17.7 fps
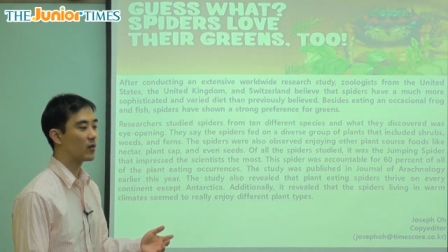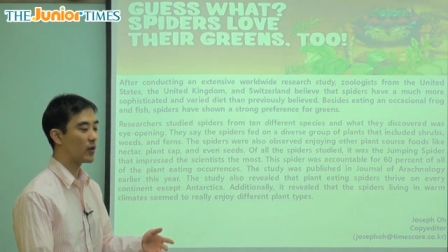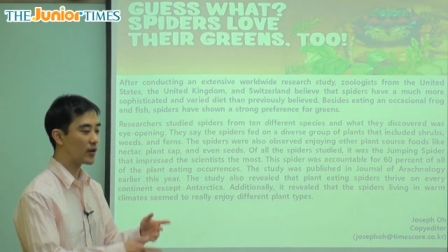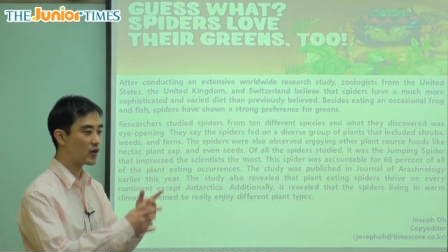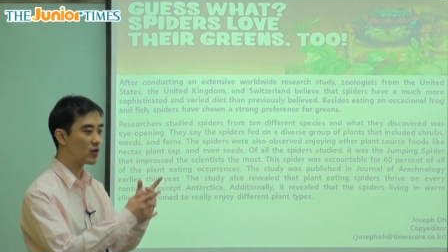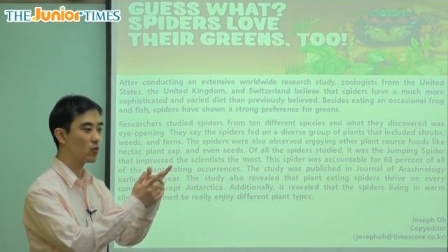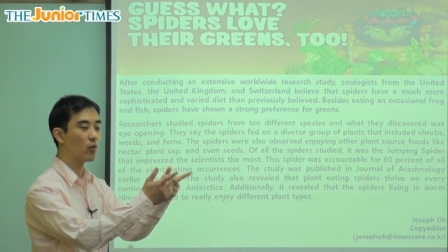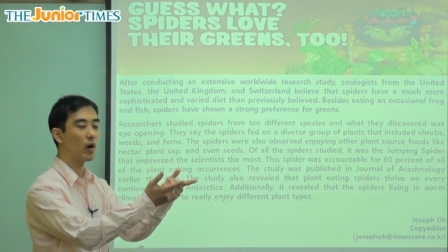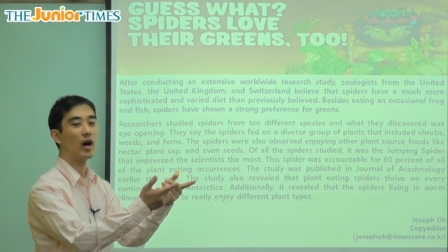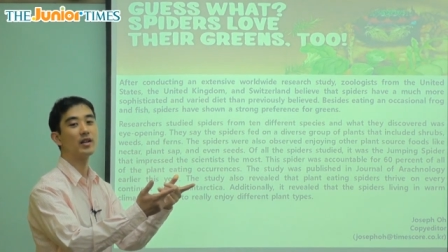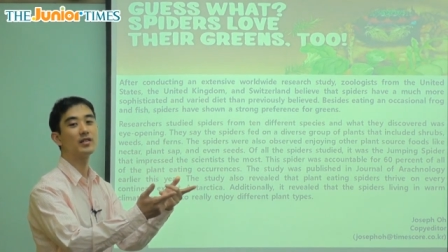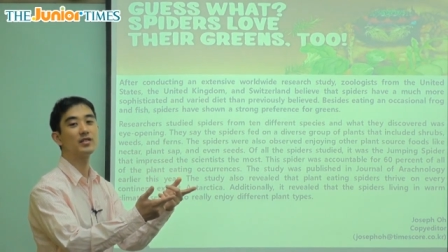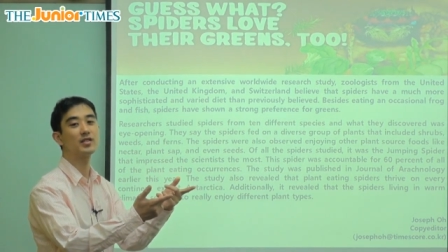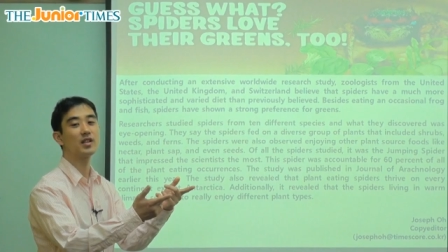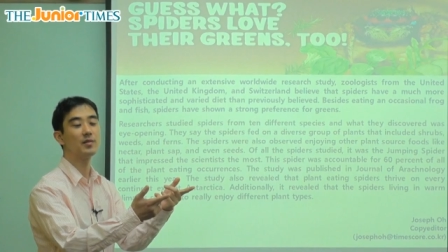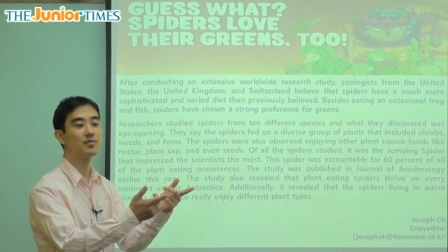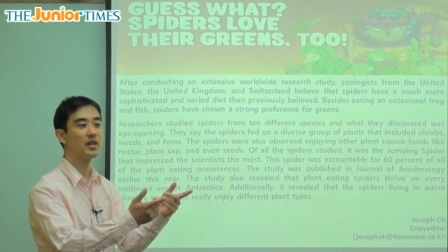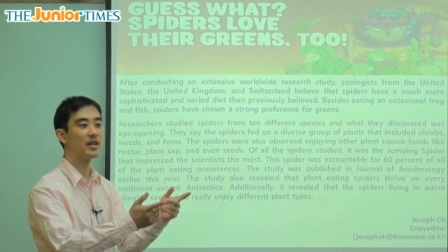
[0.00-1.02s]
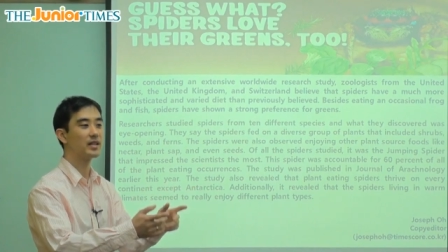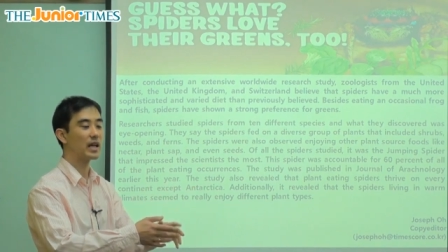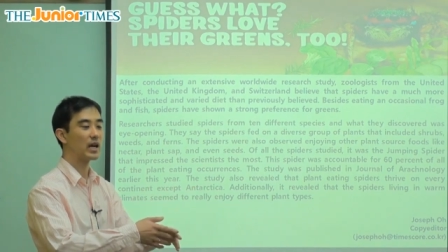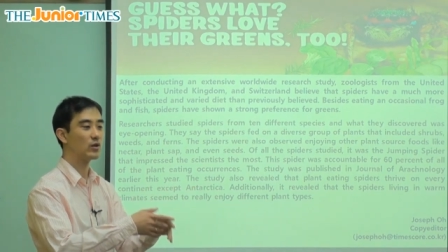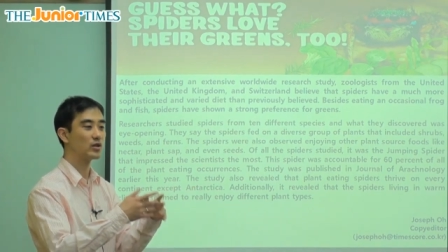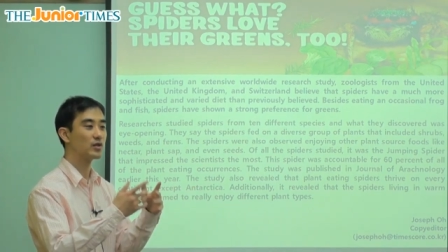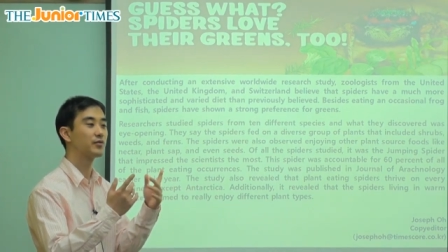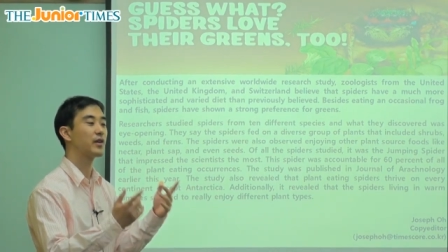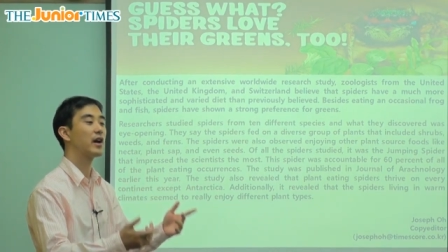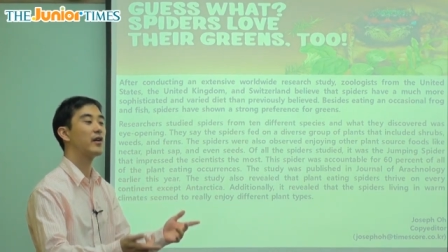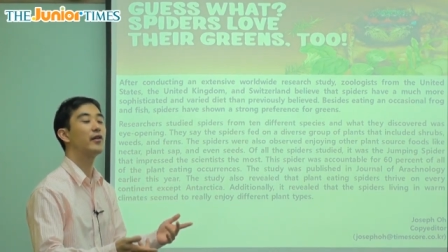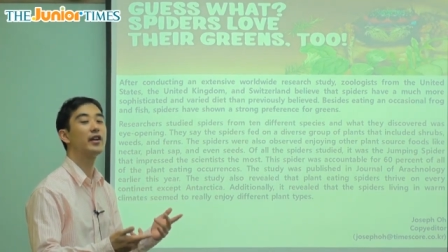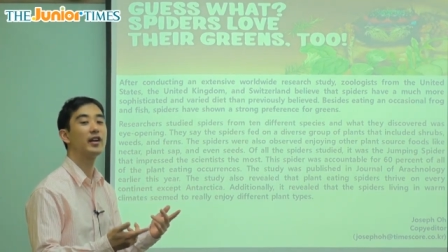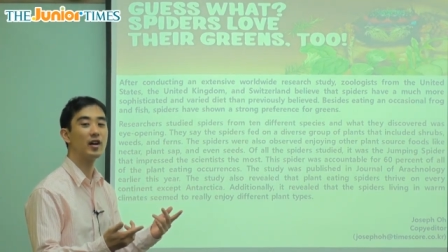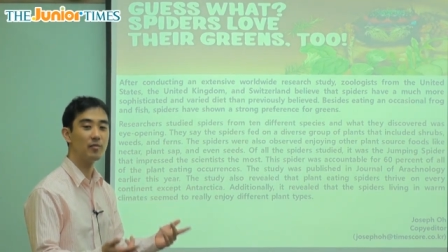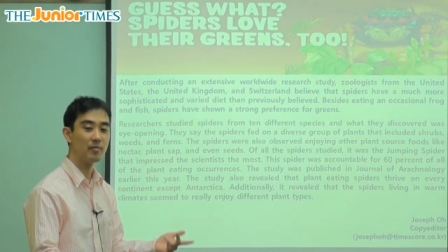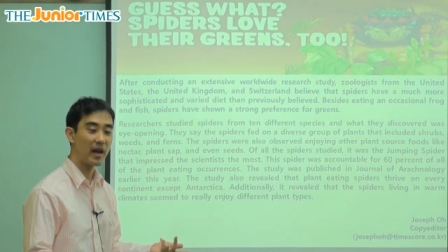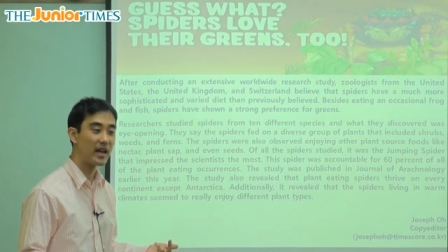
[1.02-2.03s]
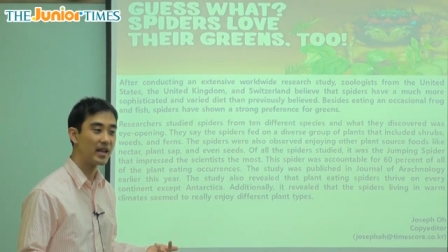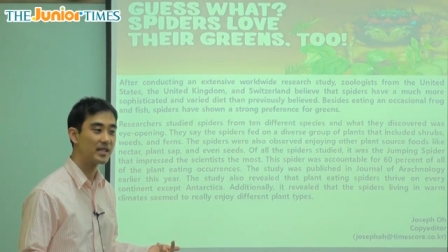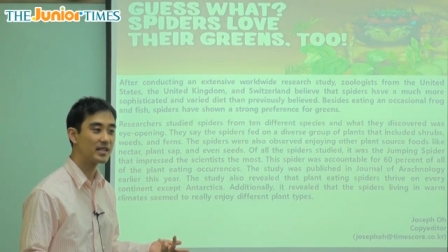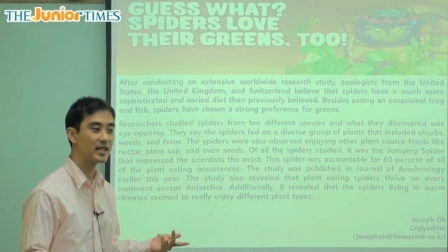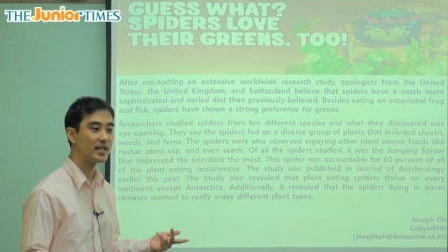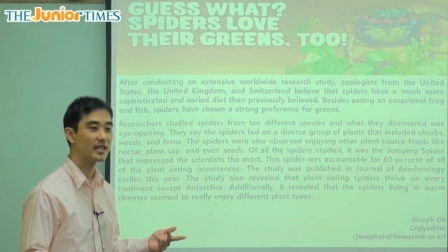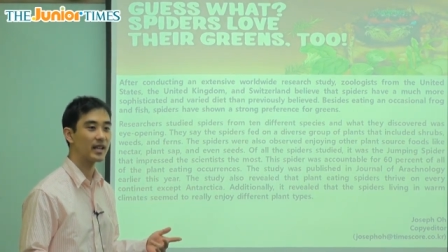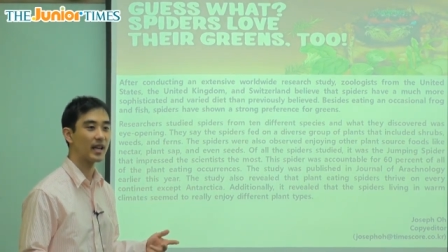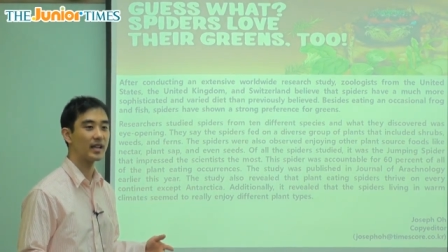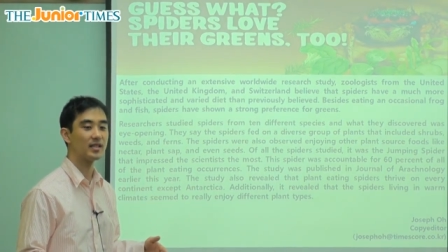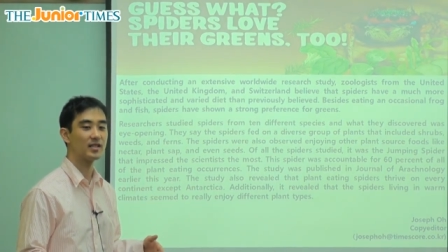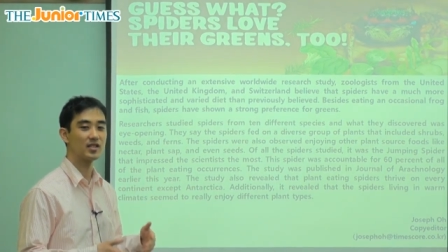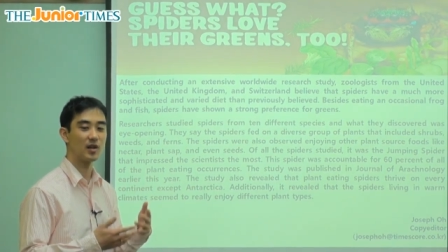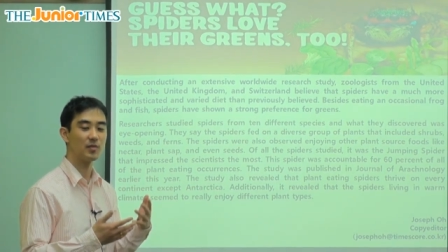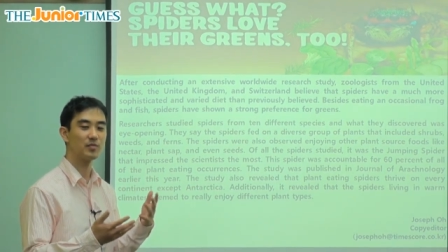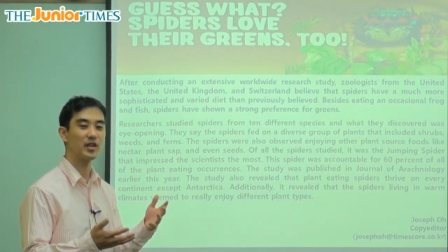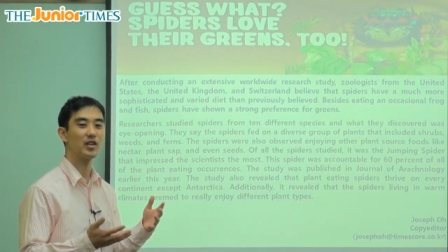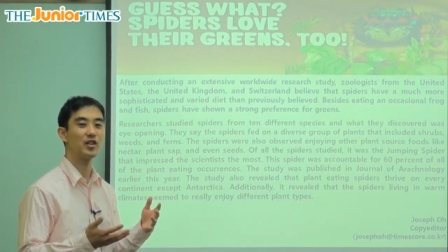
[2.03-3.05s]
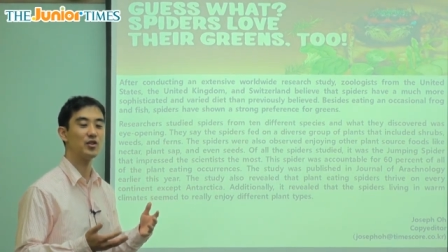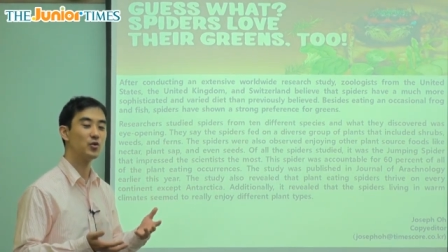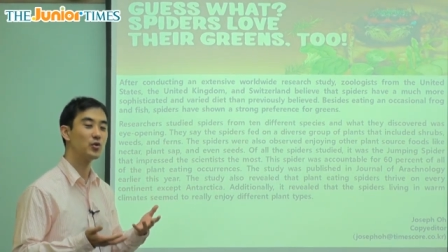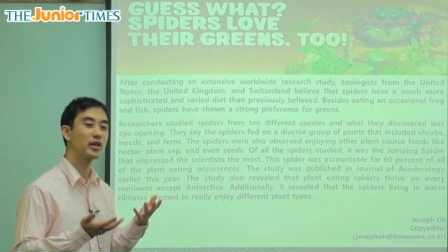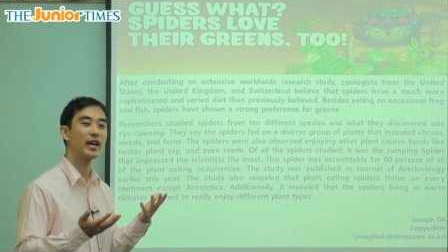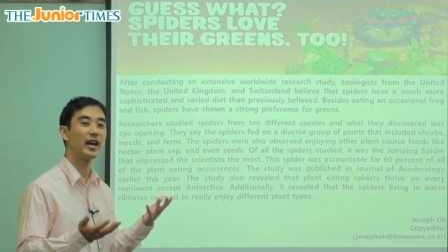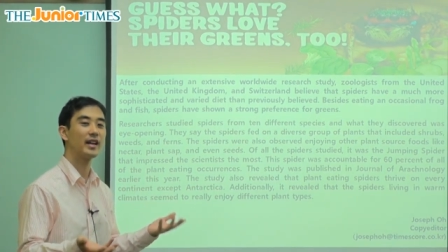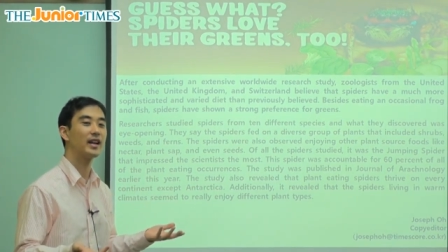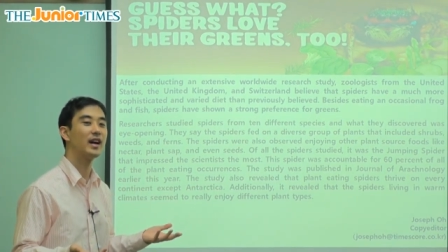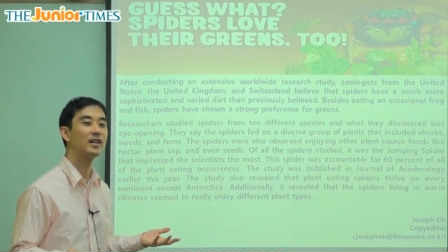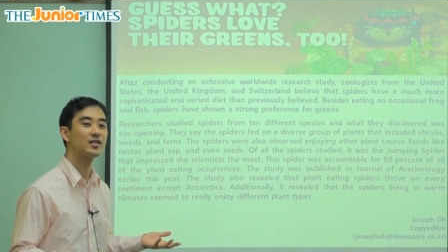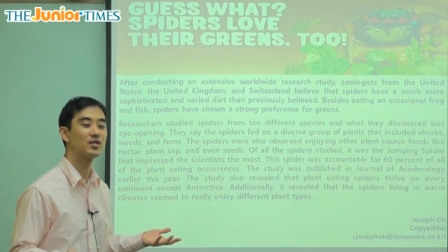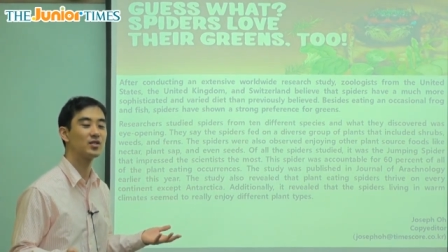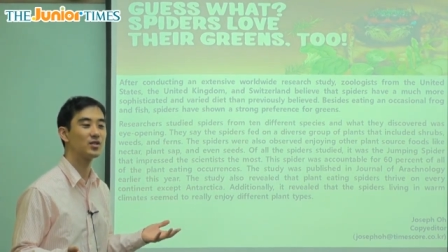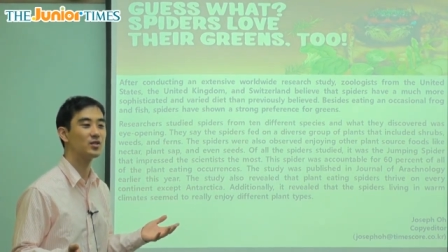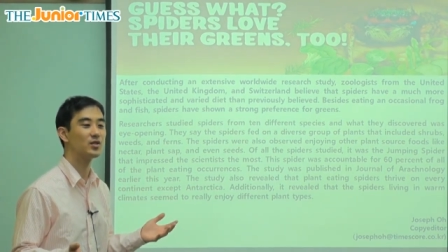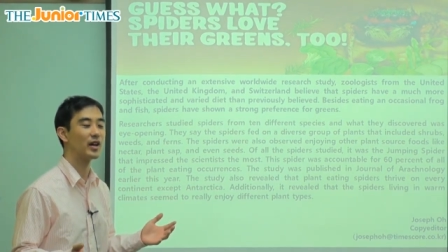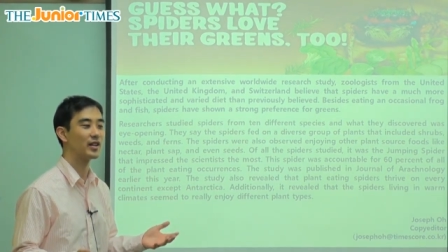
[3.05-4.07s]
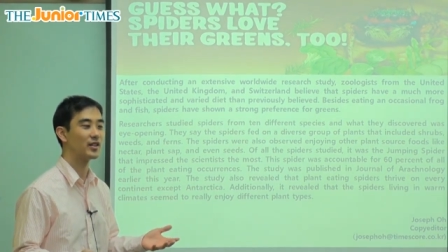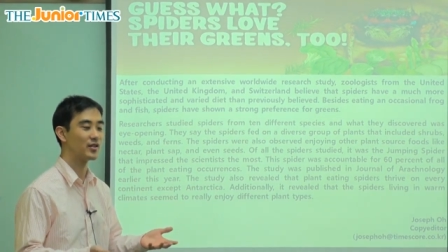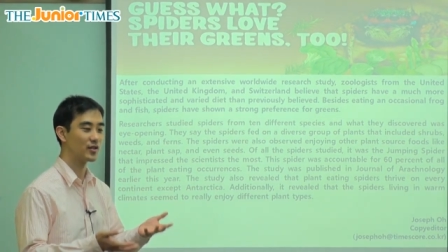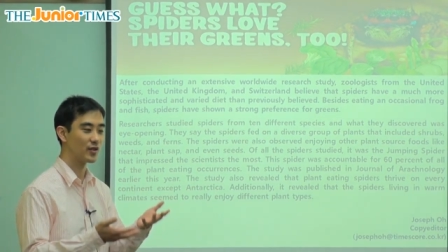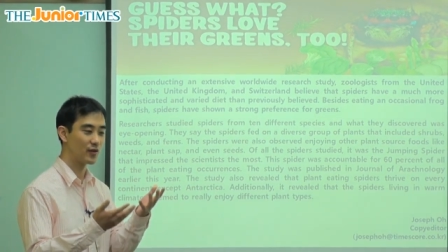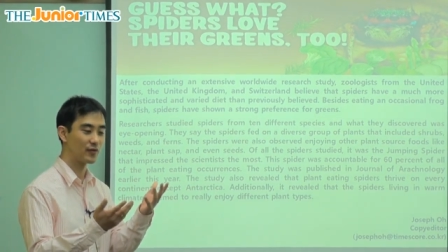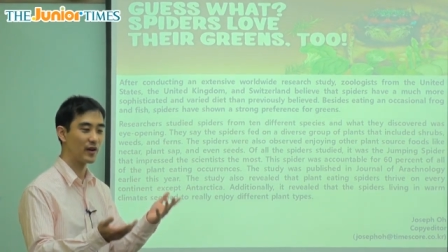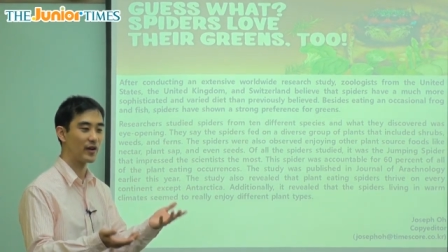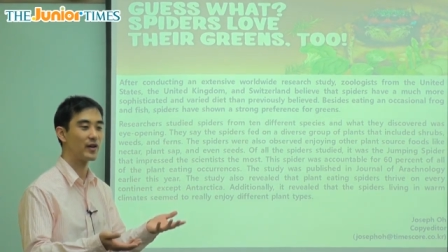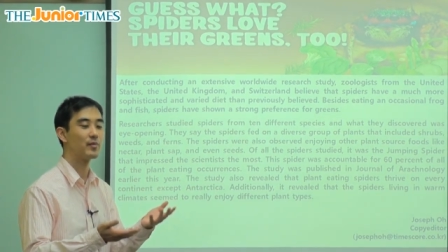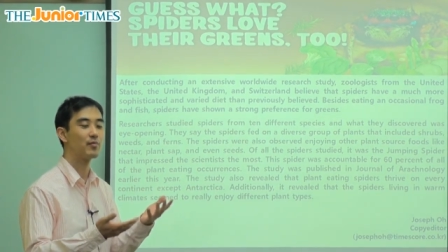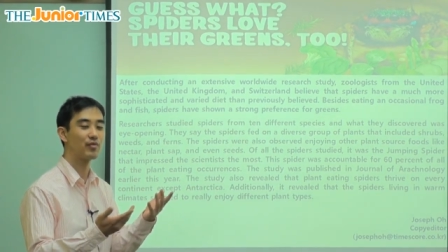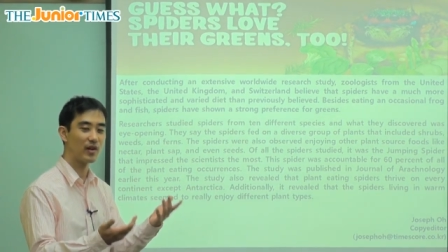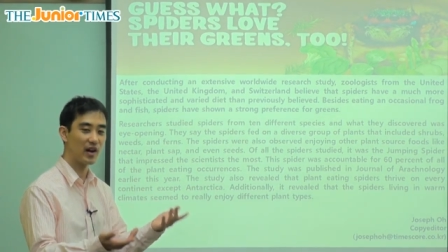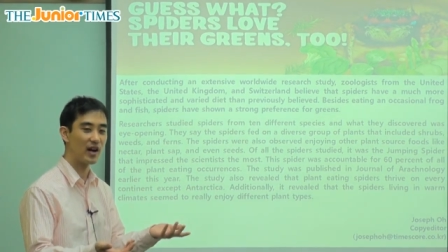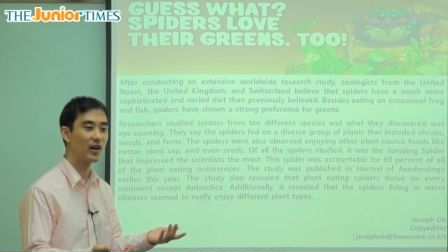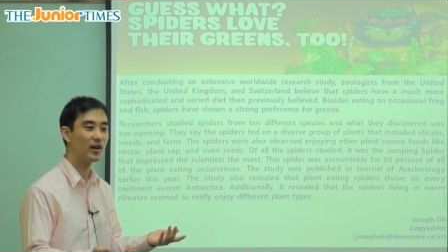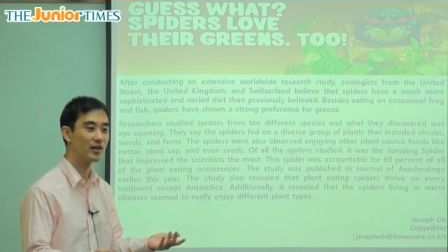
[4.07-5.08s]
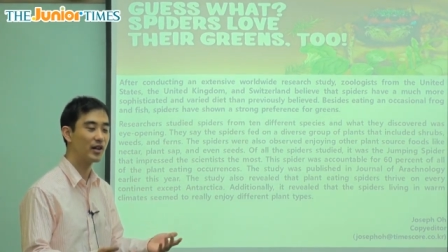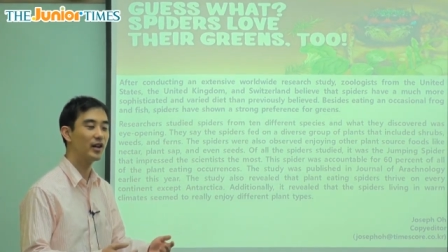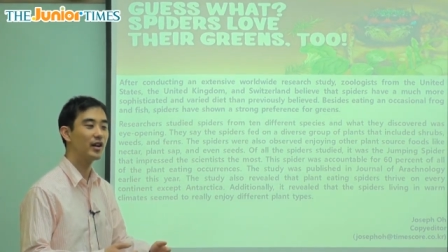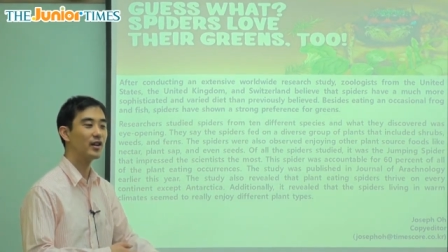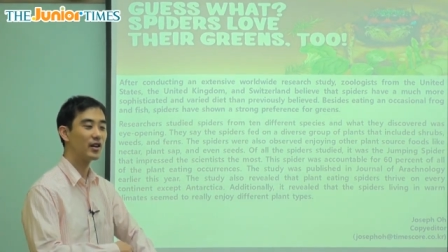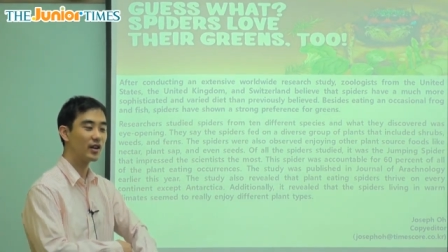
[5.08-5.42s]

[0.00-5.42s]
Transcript: when you watch something that was very amazing and something you cannot do and you're very proud,